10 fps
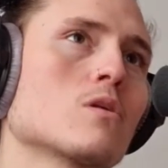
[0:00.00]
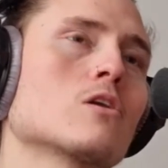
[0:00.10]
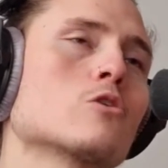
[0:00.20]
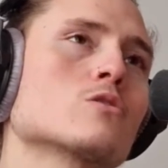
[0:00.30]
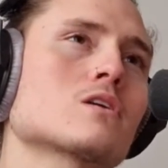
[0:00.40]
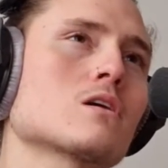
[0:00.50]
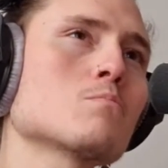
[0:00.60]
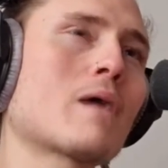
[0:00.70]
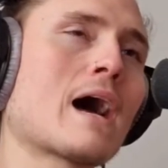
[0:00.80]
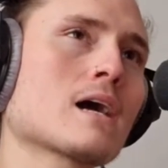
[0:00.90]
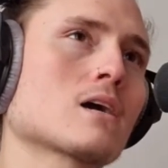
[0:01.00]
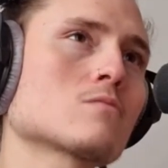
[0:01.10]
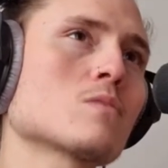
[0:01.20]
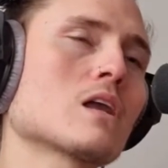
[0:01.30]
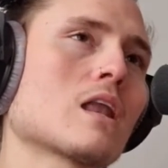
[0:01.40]
looking back
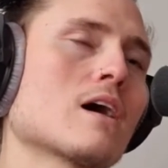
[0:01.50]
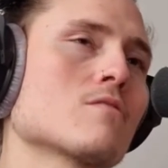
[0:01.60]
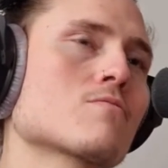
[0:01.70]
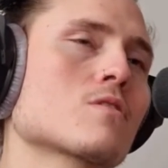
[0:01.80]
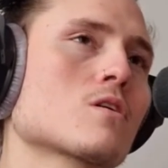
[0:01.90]
at my life